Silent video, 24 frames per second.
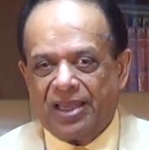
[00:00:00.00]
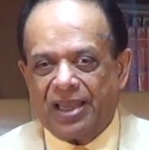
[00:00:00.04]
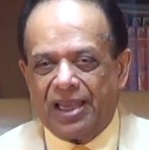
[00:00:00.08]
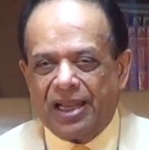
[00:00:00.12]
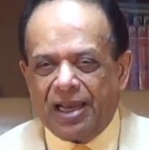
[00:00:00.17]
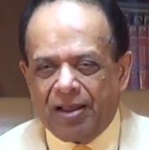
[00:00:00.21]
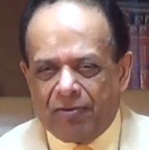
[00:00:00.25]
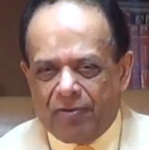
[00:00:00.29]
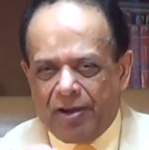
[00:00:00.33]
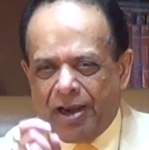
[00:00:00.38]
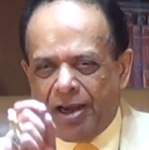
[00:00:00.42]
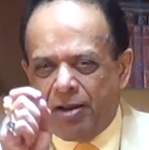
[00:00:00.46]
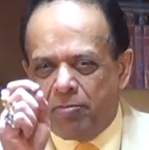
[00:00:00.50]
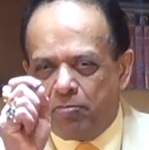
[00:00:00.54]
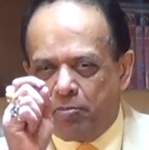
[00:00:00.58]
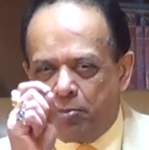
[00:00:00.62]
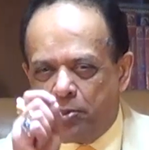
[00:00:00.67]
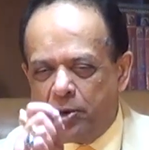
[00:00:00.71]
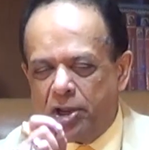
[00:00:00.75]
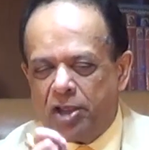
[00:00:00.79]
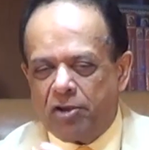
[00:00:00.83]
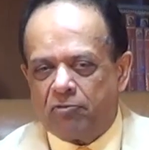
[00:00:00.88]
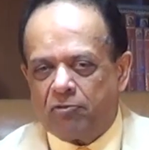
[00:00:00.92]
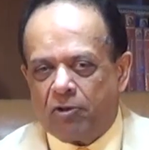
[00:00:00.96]
In a very
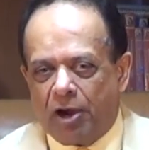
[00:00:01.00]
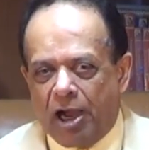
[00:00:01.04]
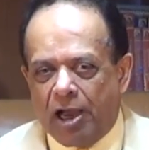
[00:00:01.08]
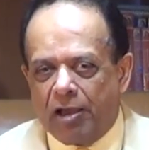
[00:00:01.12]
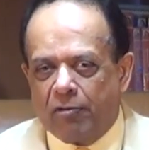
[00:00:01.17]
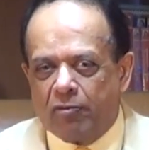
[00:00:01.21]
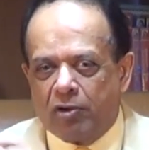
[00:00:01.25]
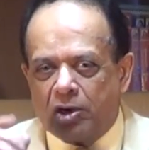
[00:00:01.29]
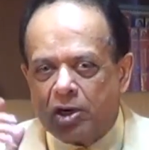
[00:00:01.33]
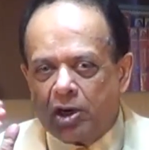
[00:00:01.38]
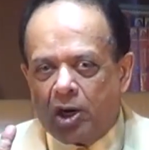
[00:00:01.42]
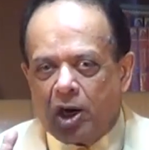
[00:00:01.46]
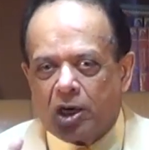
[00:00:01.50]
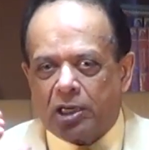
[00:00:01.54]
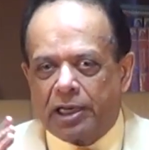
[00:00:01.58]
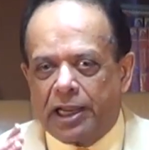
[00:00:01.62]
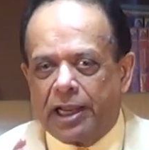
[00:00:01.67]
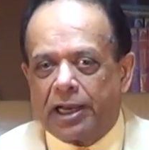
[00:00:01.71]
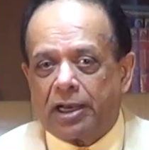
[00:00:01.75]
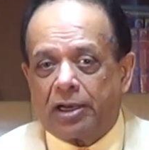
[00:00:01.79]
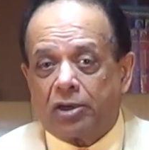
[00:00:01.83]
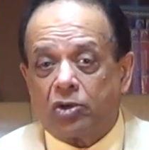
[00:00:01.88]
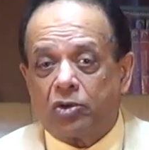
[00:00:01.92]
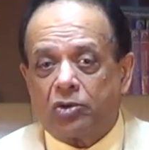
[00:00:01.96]
brief, I will not
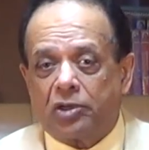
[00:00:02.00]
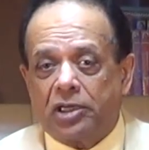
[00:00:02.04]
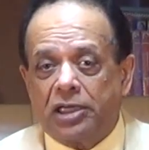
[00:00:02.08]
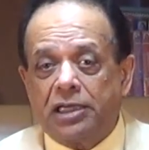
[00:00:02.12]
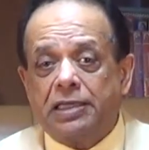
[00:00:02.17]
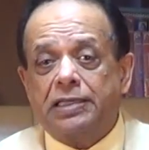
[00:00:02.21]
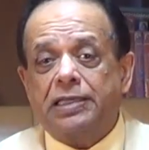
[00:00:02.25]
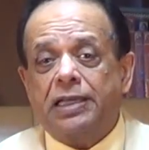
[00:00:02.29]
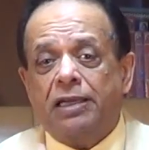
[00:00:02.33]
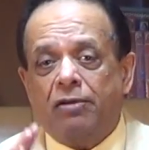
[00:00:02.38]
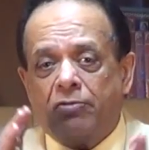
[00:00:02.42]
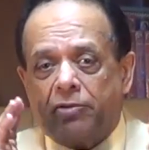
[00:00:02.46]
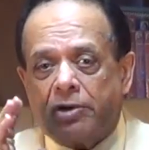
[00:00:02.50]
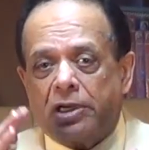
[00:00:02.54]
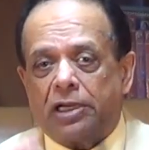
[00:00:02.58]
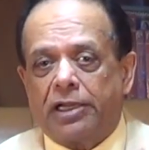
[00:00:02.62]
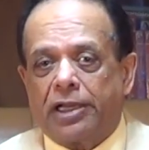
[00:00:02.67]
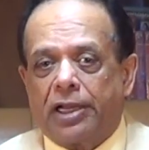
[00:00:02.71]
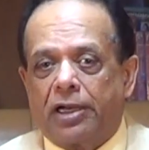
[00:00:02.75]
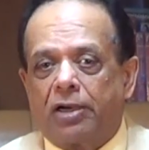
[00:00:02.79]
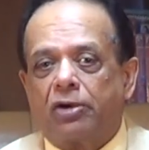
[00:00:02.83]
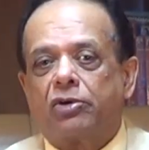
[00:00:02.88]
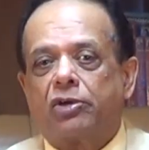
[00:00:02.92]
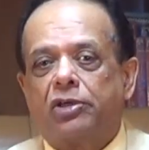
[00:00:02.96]
get into detail, we'll
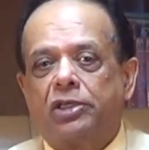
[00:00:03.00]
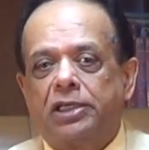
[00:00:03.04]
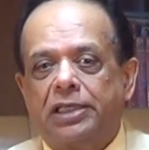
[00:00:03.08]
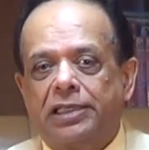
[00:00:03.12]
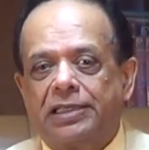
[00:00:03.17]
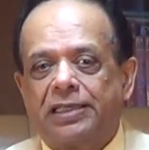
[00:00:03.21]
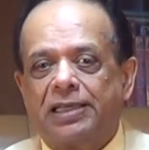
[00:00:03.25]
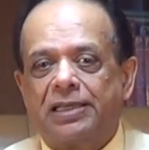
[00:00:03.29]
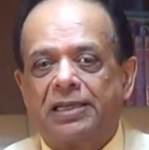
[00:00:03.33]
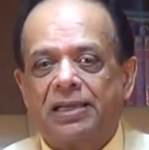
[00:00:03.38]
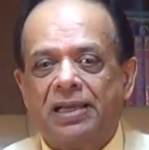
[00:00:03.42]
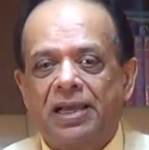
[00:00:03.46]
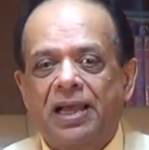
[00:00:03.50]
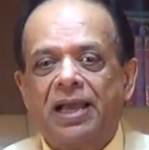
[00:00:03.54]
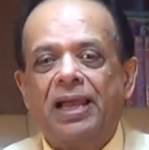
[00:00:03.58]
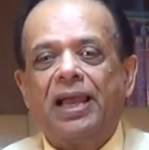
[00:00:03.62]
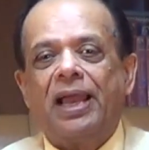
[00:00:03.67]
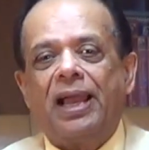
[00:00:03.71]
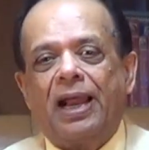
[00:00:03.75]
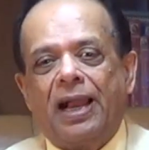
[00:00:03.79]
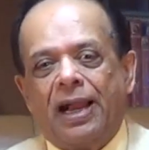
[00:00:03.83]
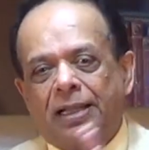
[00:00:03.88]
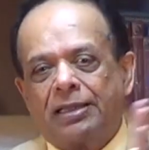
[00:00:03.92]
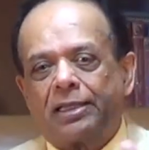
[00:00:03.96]
get into detail
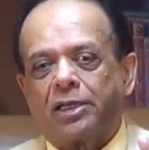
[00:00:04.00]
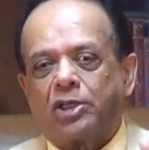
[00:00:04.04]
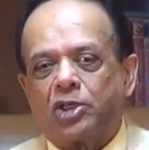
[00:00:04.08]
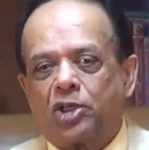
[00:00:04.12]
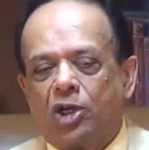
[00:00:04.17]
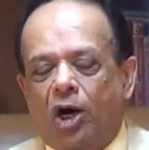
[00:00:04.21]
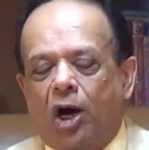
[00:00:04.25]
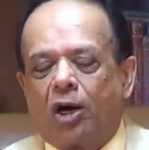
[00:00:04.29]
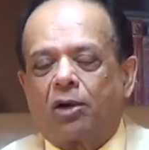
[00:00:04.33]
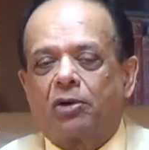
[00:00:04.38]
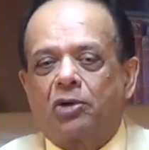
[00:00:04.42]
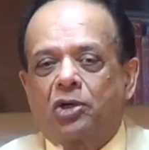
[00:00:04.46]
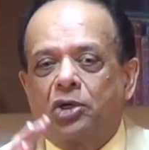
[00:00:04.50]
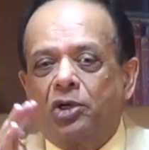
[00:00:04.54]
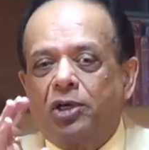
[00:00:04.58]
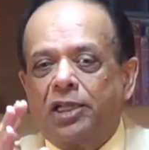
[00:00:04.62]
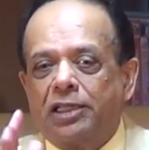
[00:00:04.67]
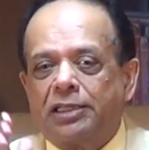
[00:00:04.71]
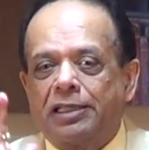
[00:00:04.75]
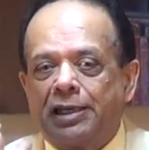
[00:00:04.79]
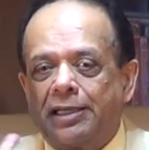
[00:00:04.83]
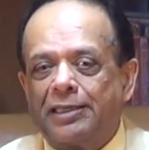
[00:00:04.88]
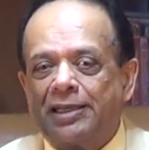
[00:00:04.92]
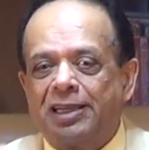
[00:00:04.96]
another talk.
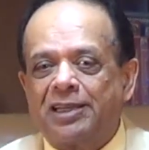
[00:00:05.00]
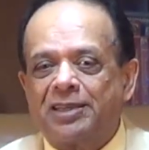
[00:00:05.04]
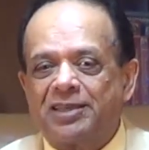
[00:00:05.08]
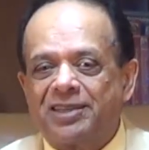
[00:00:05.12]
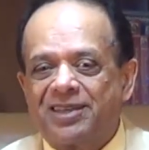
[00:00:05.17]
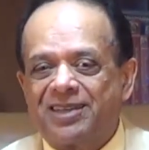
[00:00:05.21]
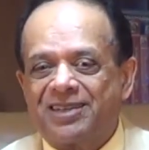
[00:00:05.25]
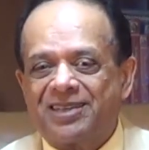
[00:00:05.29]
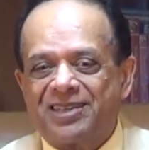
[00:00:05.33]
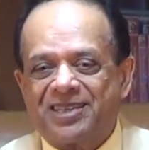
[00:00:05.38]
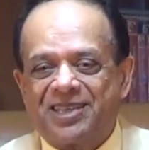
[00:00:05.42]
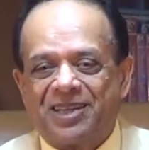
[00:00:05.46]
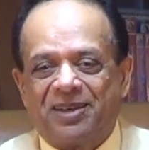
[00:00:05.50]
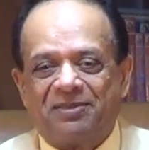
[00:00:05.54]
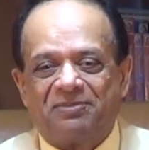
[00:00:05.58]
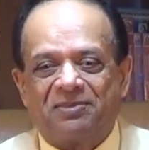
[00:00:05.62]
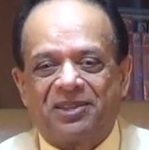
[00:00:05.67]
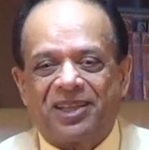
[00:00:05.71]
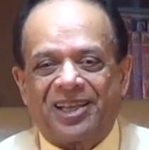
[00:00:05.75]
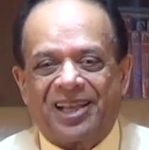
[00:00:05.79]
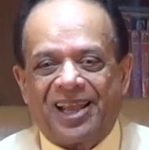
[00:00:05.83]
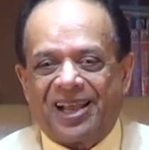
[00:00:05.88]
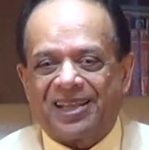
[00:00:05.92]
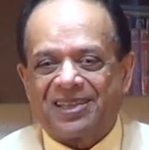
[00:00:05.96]
Today's intention is
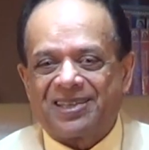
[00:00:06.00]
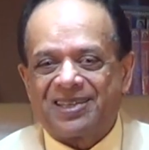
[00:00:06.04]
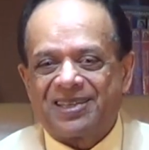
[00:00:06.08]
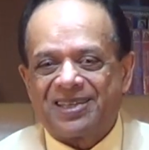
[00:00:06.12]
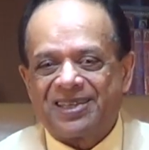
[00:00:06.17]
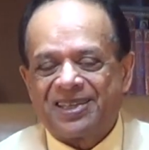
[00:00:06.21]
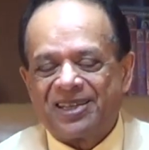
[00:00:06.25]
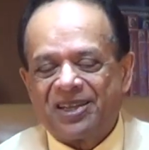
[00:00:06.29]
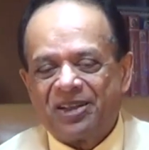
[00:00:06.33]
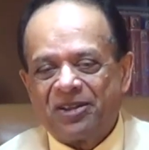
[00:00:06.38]
something else.